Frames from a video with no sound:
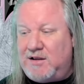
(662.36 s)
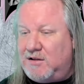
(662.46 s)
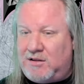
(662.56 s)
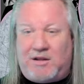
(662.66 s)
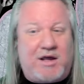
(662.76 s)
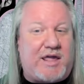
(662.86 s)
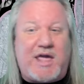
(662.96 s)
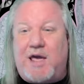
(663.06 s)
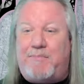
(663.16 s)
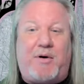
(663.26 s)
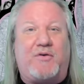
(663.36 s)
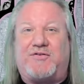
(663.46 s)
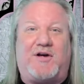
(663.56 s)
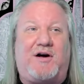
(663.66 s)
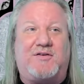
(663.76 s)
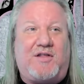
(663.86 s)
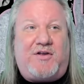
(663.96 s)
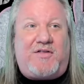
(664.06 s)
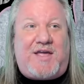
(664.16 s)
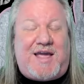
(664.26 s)
looking at both songs,
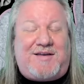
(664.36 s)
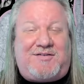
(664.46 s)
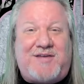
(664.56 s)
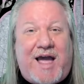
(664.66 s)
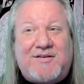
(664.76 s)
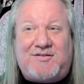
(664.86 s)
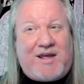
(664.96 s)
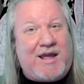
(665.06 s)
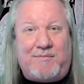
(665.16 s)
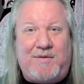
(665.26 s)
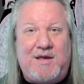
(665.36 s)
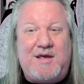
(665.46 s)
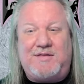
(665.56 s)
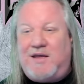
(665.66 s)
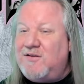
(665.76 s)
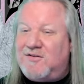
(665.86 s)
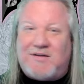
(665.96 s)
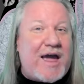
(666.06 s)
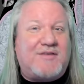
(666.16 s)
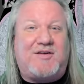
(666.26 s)
they're the exact same. The
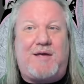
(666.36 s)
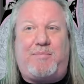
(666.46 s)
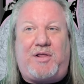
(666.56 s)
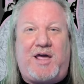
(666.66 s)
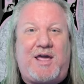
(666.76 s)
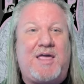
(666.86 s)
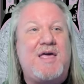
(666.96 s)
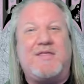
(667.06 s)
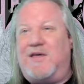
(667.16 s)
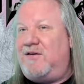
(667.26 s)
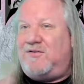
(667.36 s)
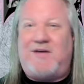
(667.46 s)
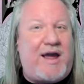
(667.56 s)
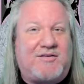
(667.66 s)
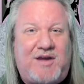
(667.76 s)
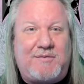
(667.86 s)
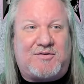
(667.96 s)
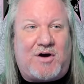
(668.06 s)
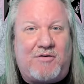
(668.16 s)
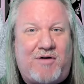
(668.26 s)
exact same playing, the exact same
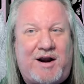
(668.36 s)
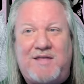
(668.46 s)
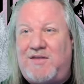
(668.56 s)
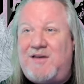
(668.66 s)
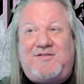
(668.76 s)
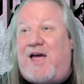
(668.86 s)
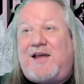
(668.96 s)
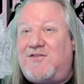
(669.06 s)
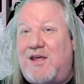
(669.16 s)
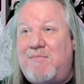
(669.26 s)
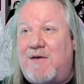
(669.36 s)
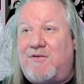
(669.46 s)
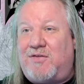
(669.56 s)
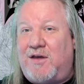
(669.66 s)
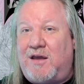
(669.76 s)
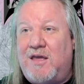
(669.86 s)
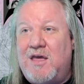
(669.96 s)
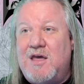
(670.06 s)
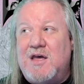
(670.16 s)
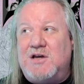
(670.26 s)
songwriting, the exact same everything.
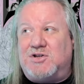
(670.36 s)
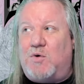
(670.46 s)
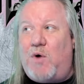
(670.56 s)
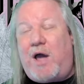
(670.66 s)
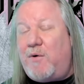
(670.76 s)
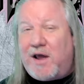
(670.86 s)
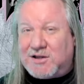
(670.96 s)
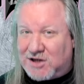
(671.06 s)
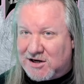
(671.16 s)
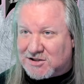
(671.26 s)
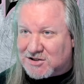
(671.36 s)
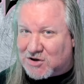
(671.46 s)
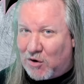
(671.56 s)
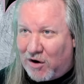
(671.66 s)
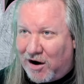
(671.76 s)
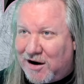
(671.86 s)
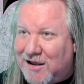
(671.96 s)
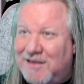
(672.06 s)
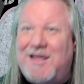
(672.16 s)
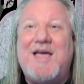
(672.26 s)
So why would I change the score?
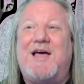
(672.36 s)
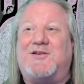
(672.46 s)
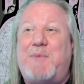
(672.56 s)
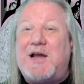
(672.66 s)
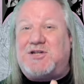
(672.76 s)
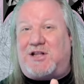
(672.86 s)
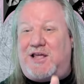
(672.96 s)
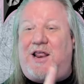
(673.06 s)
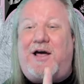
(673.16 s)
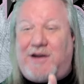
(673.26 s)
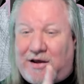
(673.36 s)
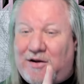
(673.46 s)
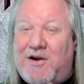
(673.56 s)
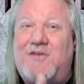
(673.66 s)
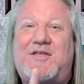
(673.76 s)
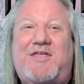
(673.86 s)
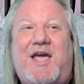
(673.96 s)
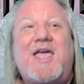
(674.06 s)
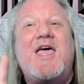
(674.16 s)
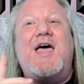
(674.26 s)
Especially, here's the
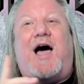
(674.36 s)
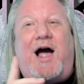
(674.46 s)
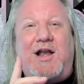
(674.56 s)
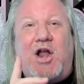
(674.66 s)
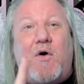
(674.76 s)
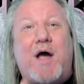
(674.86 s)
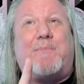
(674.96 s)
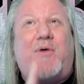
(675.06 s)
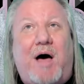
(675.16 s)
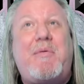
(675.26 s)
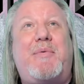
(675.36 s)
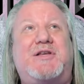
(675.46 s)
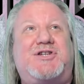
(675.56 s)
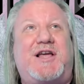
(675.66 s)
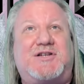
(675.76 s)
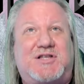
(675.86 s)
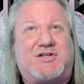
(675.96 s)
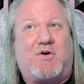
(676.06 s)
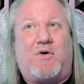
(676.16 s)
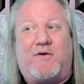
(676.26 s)
thing. I know I probably changed the
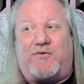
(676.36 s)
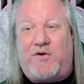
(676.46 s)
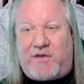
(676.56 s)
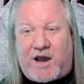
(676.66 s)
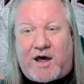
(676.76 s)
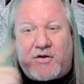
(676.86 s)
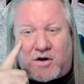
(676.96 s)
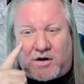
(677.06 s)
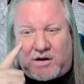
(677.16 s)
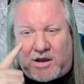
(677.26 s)
score for the other